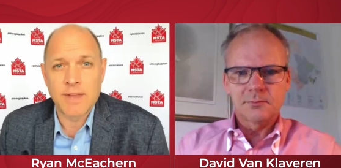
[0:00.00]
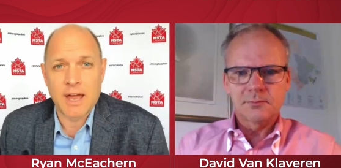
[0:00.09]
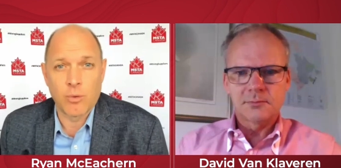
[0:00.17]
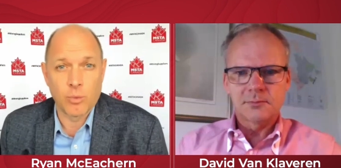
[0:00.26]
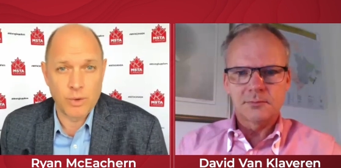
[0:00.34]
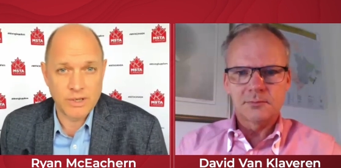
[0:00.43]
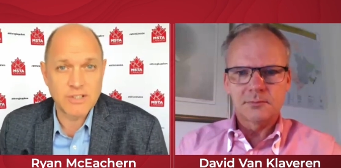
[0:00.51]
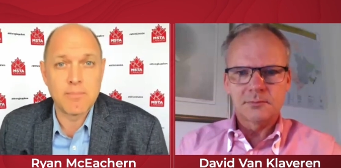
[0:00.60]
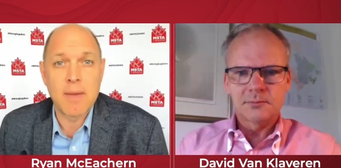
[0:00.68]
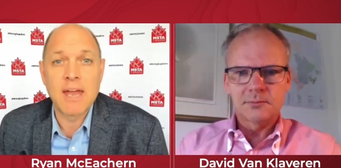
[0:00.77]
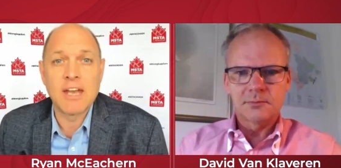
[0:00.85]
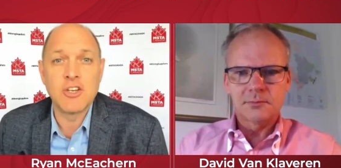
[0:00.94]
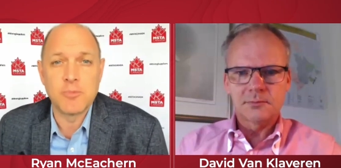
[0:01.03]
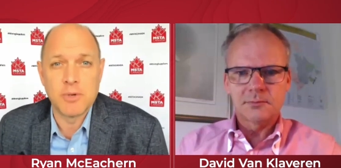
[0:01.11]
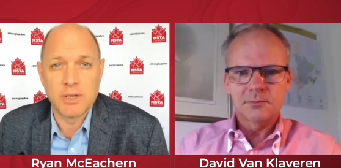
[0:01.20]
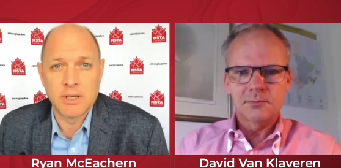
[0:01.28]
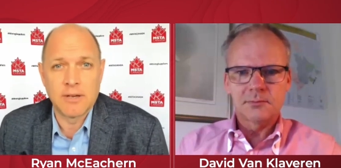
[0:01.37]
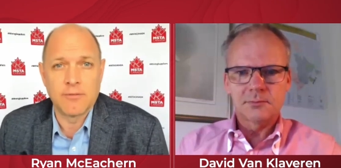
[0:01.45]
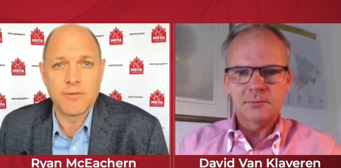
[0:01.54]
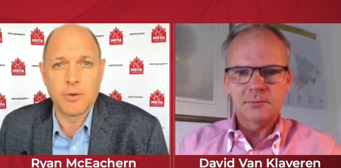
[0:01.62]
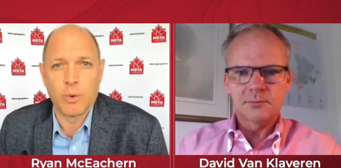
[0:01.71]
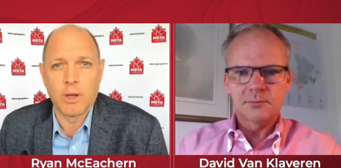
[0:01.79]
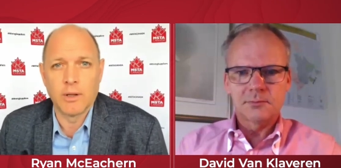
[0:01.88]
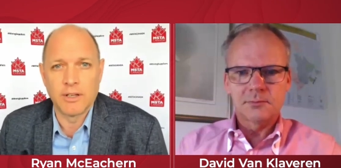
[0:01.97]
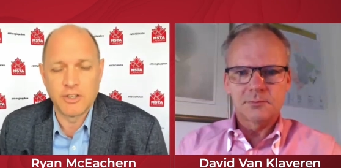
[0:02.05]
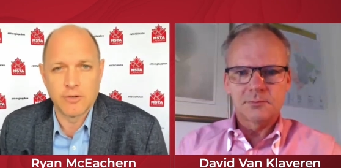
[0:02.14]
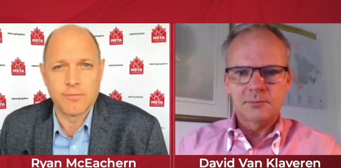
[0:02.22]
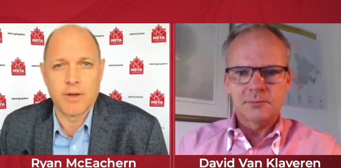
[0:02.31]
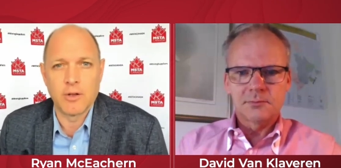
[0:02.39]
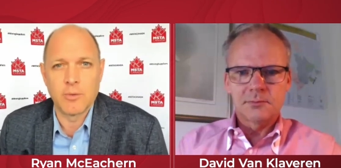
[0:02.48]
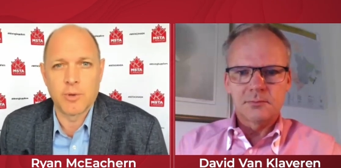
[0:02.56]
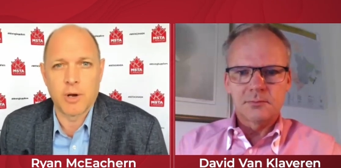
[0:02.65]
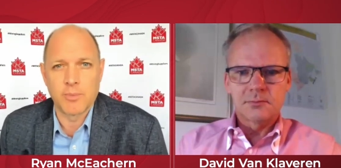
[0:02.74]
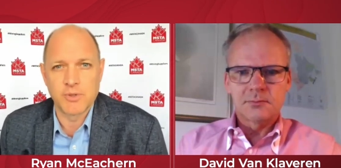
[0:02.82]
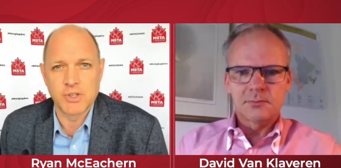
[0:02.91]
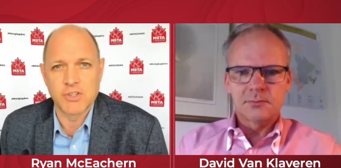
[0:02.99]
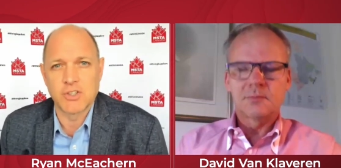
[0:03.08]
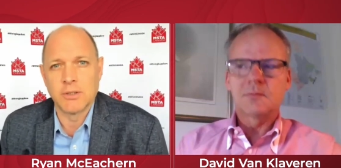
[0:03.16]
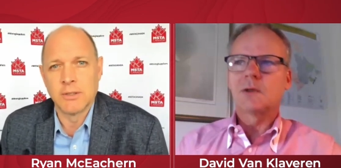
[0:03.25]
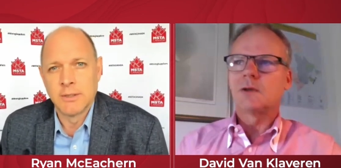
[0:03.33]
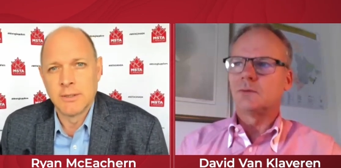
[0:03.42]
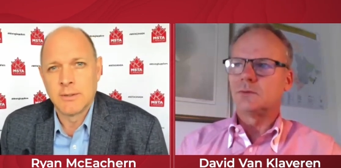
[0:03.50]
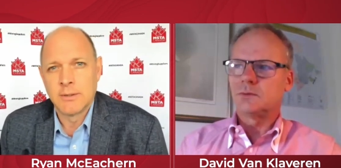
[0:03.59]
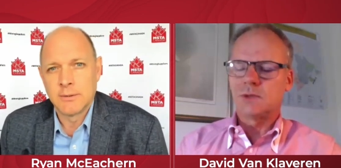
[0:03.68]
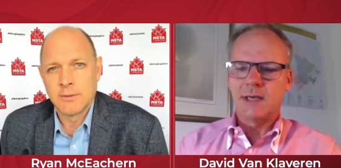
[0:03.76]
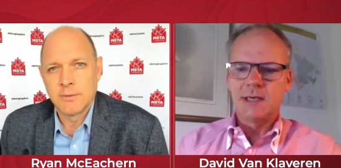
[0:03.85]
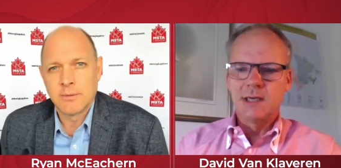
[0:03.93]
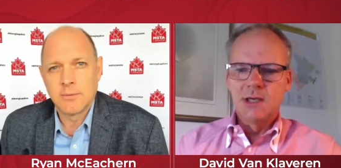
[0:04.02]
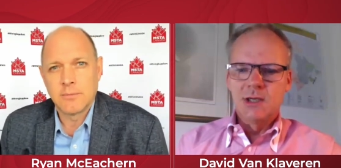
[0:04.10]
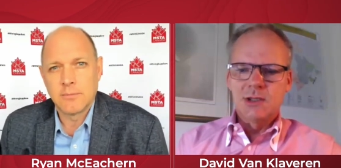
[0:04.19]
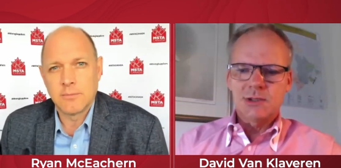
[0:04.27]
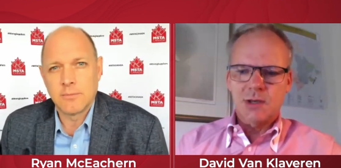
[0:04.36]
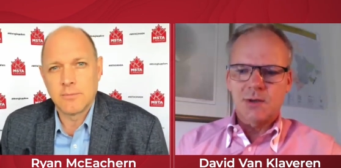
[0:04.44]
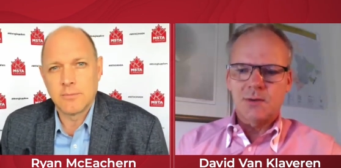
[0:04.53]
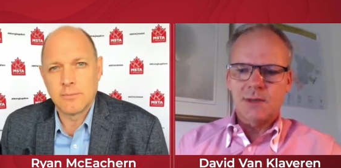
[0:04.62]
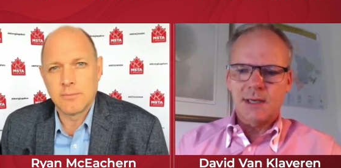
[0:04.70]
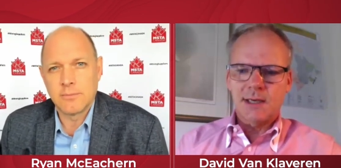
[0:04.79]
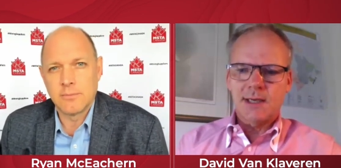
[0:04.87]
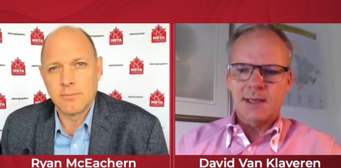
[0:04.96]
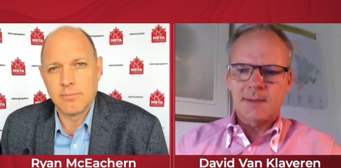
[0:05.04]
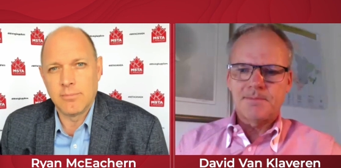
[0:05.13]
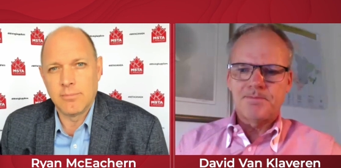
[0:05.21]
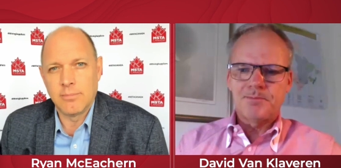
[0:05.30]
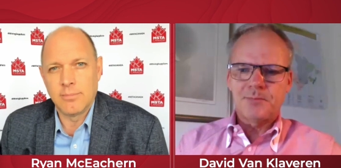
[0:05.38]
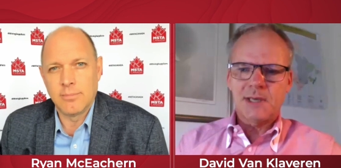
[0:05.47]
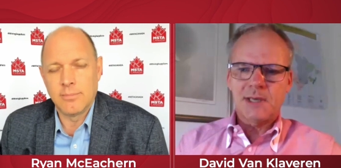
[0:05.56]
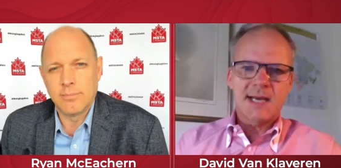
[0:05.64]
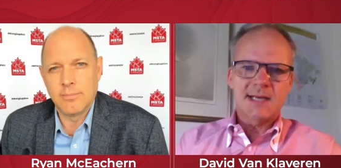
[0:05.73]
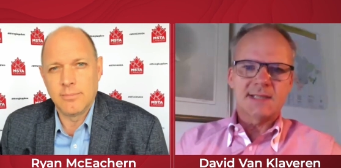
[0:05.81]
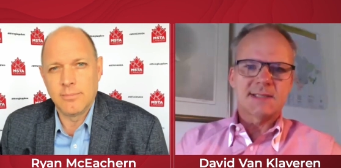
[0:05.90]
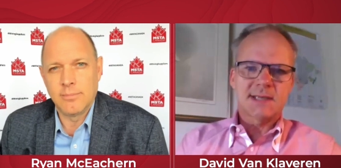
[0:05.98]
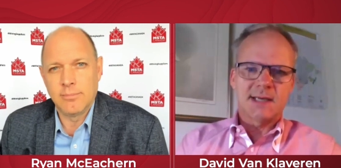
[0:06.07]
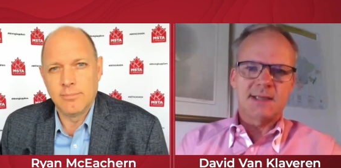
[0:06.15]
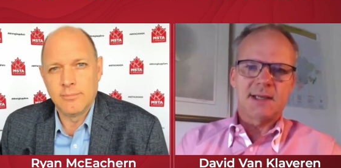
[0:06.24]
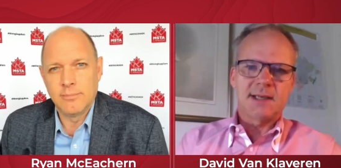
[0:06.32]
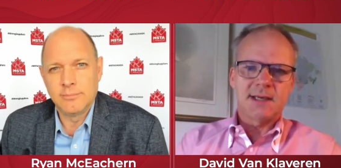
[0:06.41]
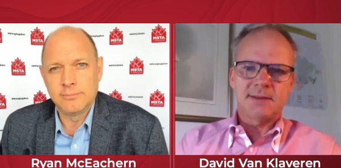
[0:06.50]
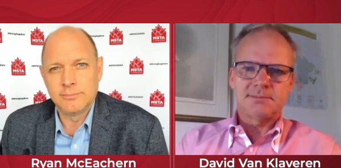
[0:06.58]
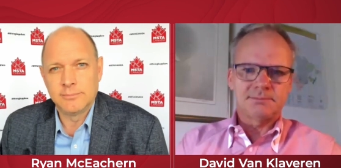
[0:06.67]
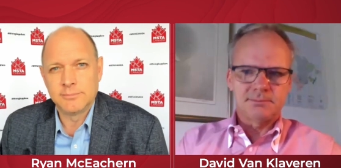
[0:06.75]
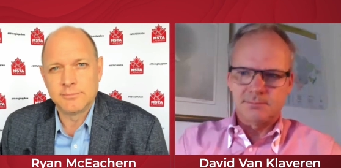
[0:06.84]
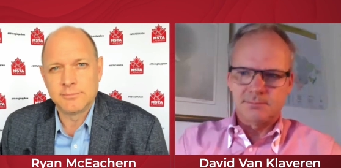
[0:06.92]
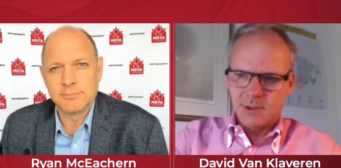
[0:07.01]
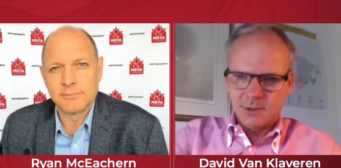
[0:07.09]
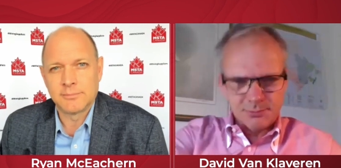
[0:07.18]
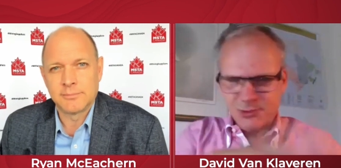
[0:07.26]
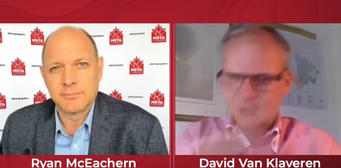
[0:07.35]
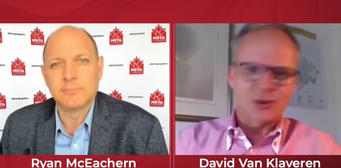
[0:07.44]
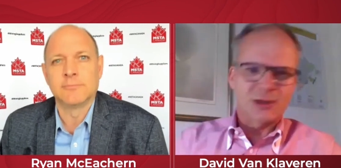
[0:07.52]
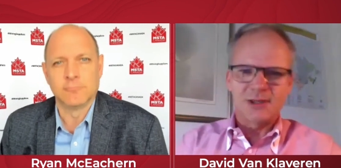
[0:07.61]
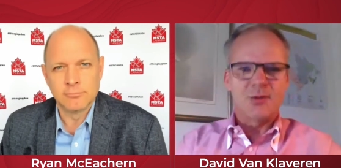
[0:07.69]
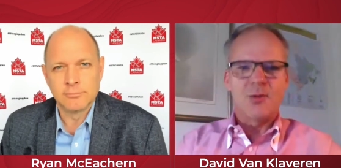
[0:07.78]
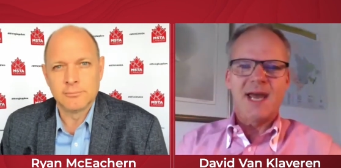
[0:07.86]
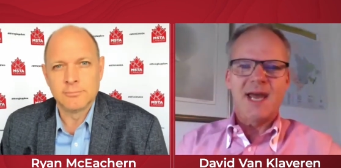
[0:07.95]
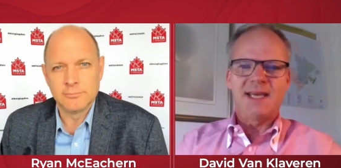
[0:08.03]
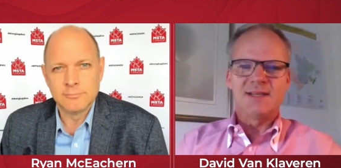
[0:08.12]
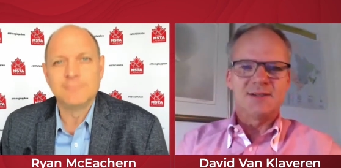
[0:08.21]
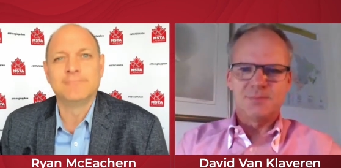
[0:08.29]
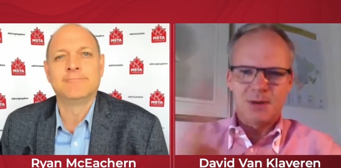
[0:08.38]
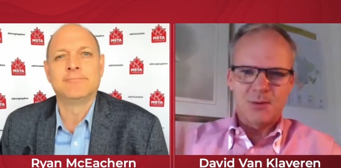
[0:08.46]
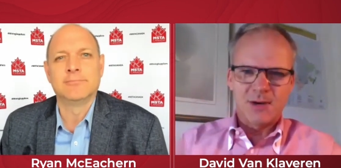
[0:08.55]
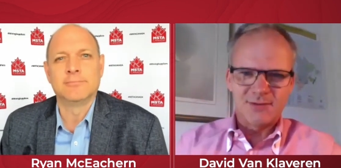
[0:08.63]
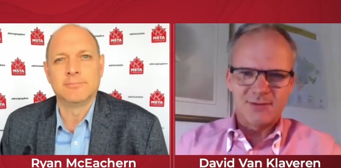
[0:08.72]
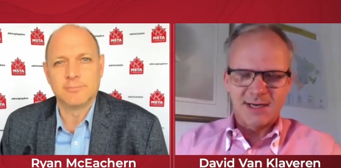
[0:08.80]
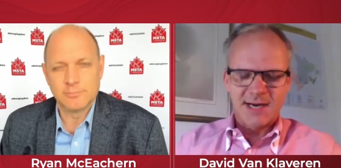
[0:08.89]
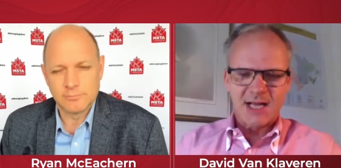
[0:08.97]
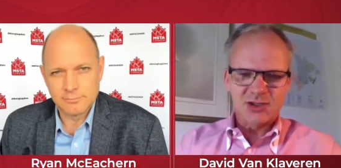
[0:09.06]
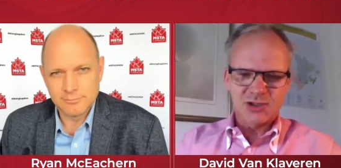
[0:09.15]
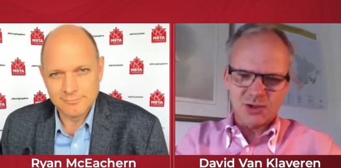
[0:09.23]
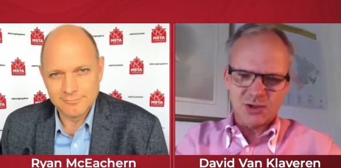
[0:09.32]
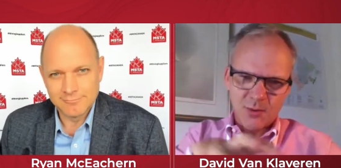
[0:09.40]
Speaker 1: that risk management, if you will, in your value proposition.
Speaker 2: Right. So um, again, it's kind of like you know circling the wagons by way of an analogy. So the